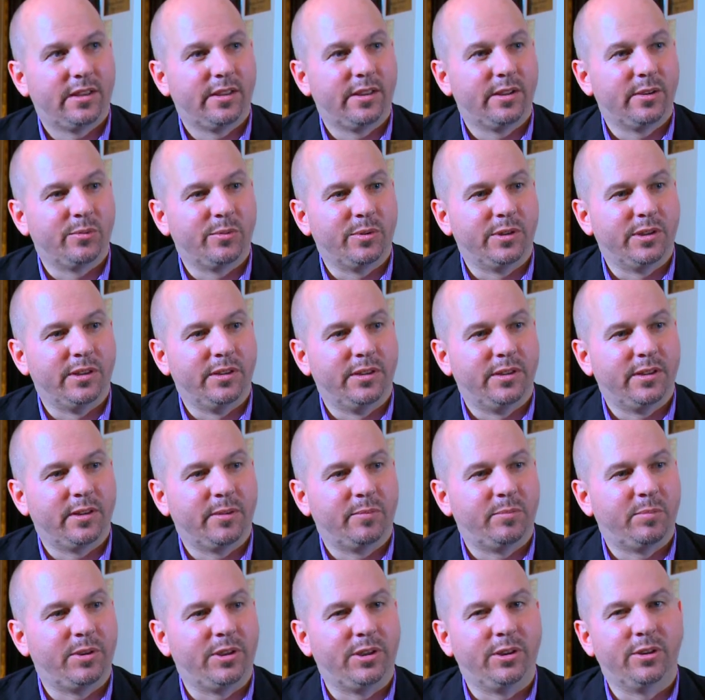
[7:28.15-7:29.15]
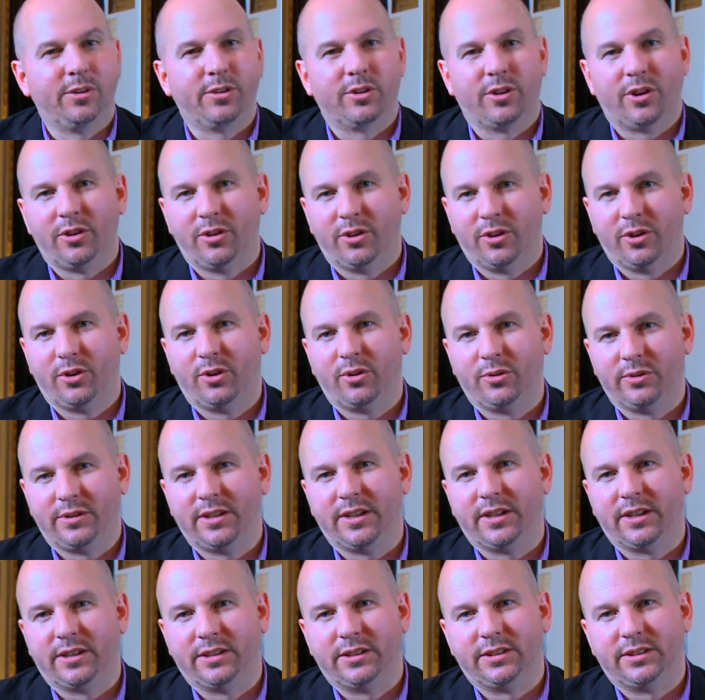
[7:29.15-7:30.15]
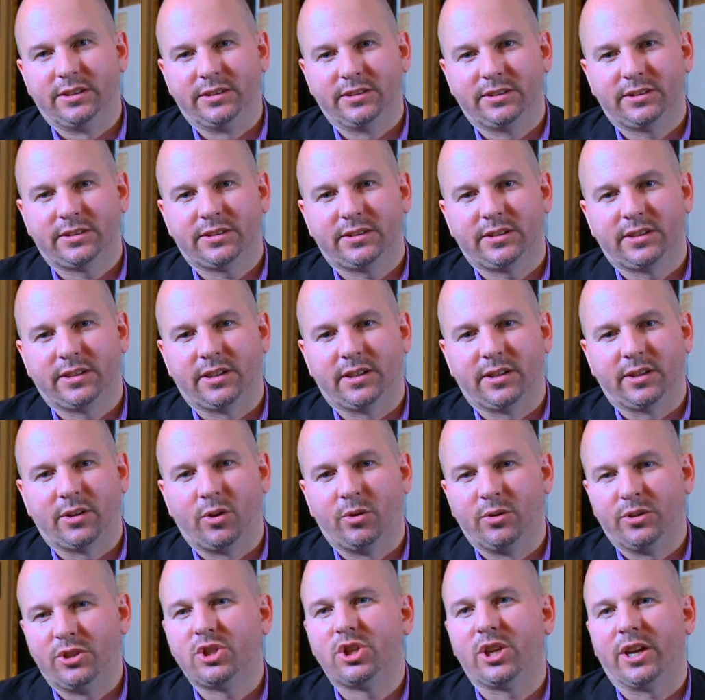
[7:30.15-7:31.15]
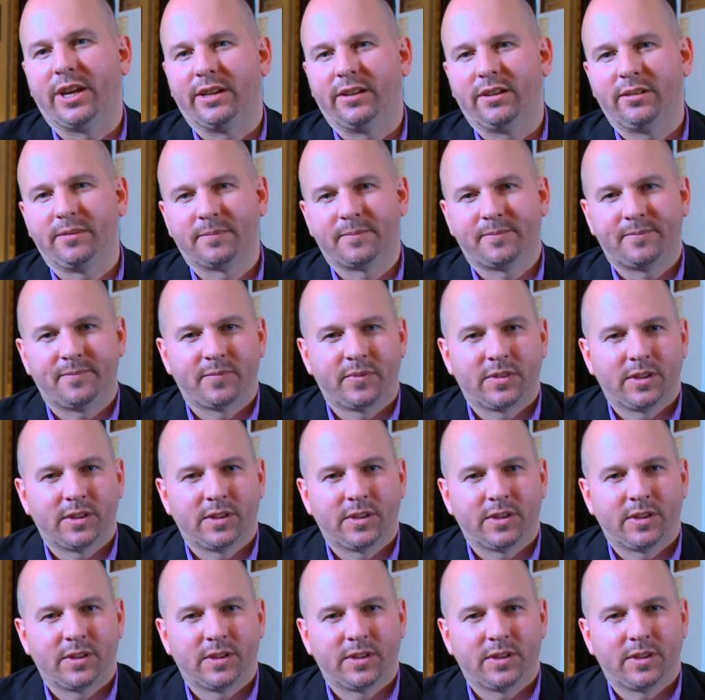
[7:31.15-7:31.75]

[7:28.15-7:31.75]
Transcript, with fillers: that would appear on the hotel's uh, own channel,